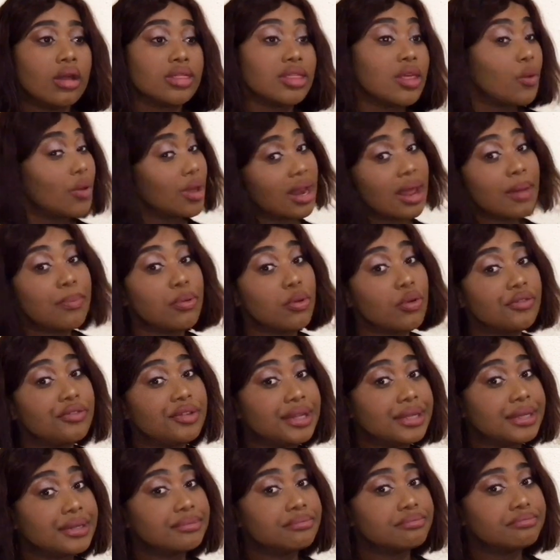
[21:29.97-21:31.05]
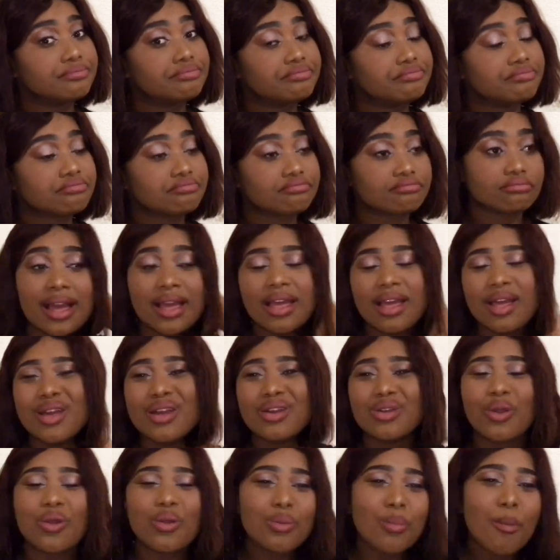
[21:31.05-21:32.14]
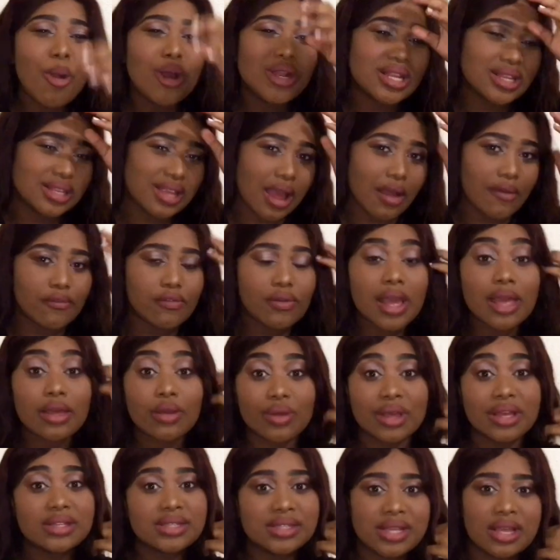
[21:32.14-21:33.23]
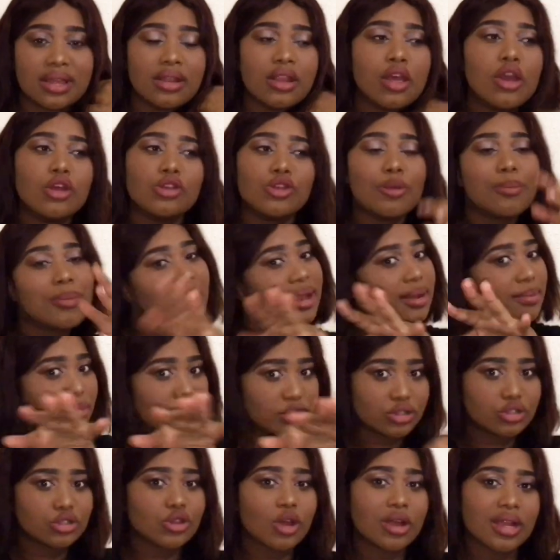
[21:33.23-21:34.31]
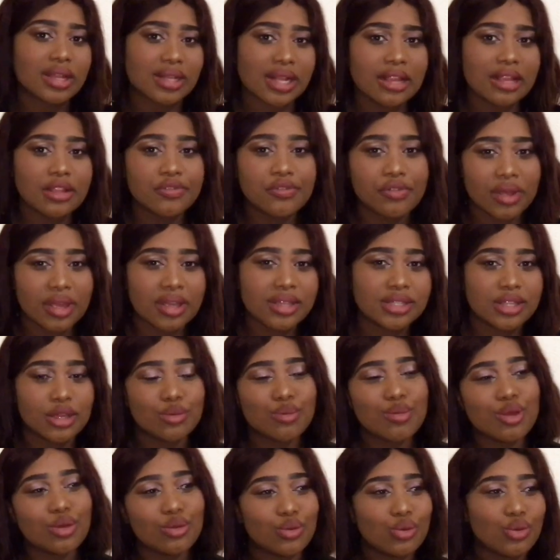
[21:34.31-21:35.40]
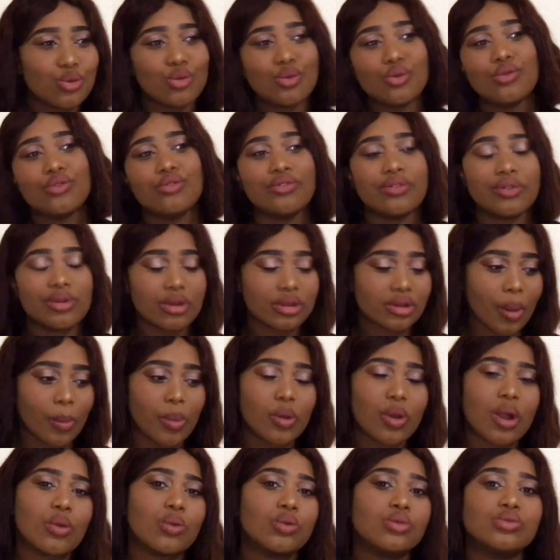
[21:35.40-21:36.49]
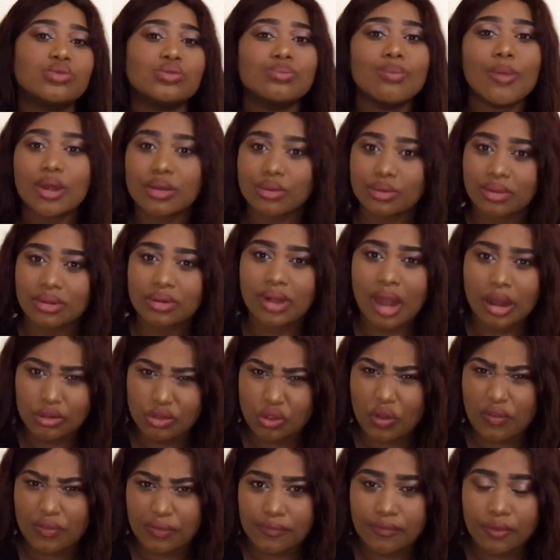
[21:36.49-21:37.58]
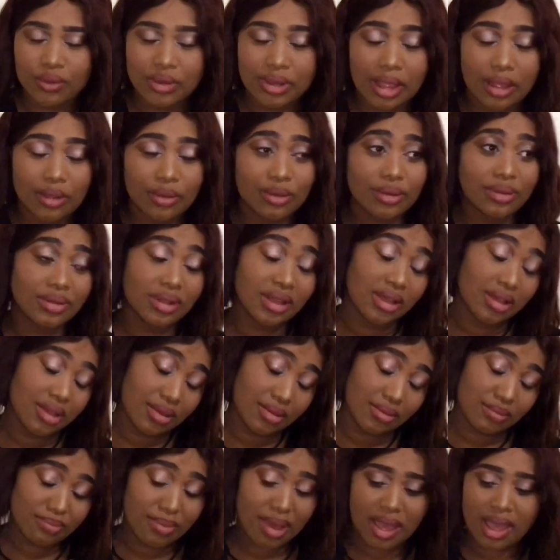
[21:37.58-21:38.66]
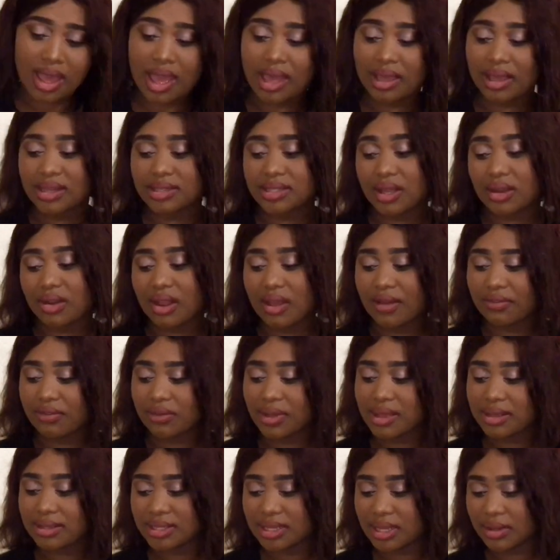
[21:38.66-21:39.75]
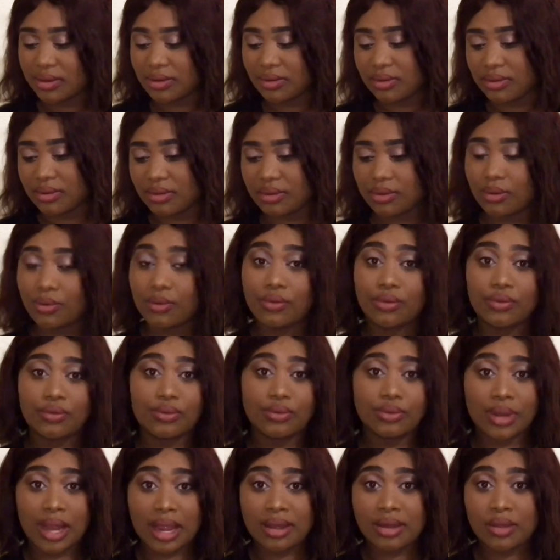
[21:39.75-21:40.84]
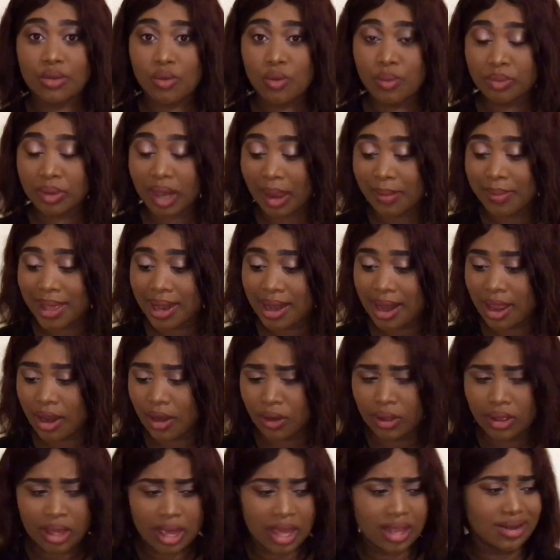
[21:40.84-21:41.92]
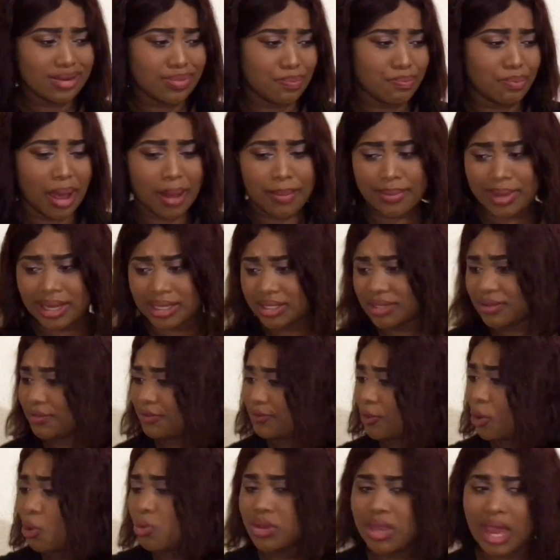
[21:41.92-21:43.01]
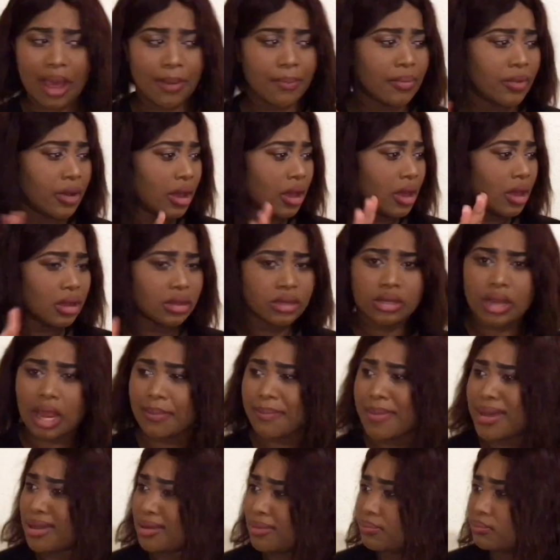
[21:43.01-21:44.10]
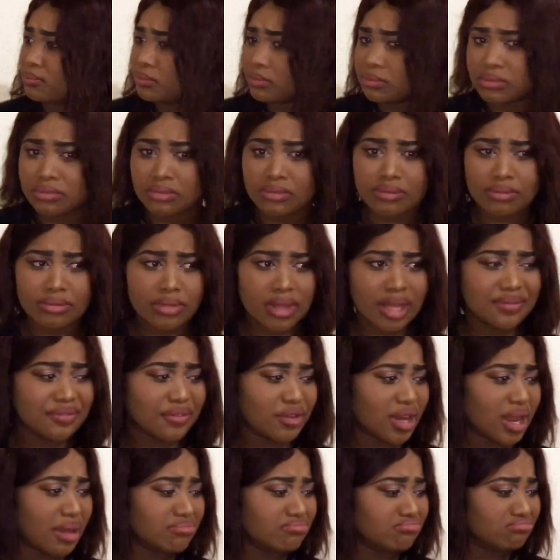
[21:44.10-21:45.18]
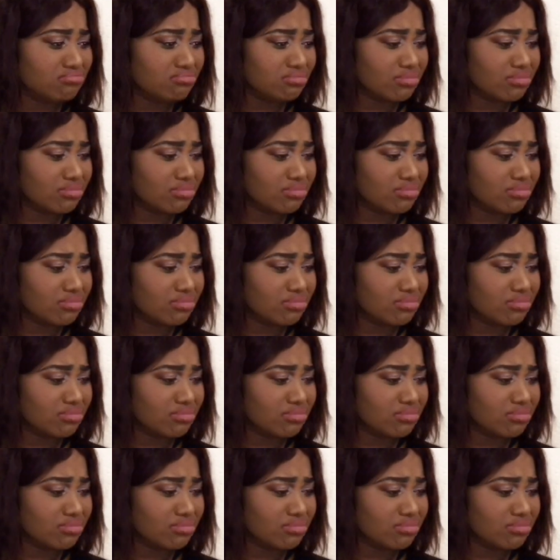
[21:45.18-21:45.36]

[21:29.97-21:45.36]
They weren't approving. Go born in the Avuka Yixen, no man was song about Yixen, one who got out of phone. My, I guess I never get seen. Oh, landed whom committed him bang at phone yam. Timer. If on him,